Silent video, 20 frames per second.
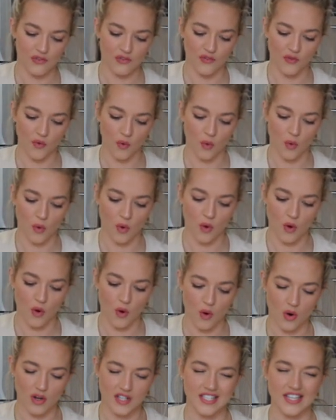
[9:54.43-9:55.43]

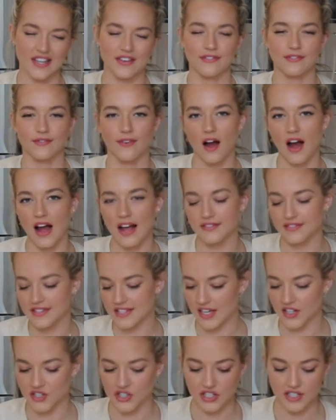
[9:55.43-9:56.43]
4 to 5
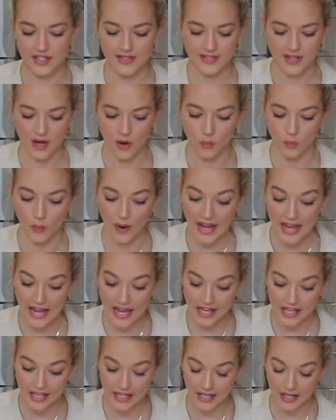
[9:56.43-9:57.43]
sessions a
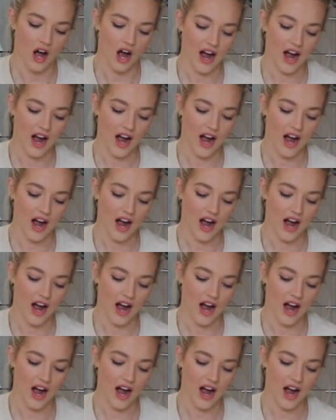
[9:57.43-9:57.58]
week.